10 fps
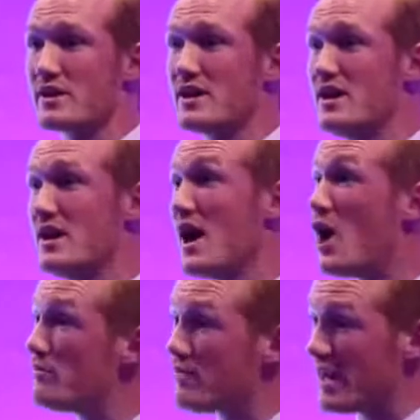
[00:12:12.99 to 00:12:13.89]
And
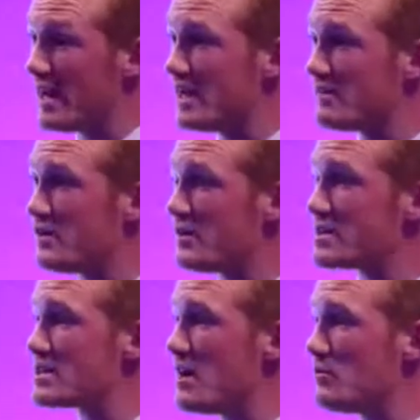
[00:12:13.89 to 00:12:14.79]
hopefully, in a few
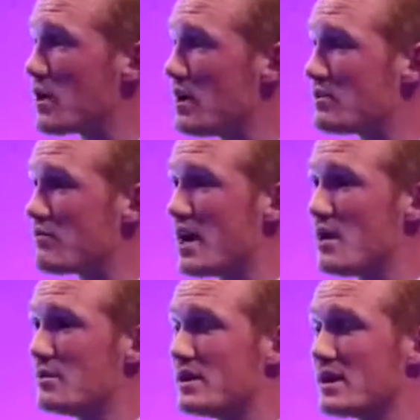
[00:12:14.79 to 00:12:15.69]
years' time, we'll go on to
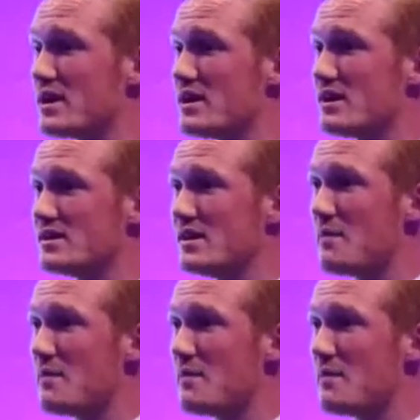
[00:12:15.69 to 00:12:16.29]
Rio and uh,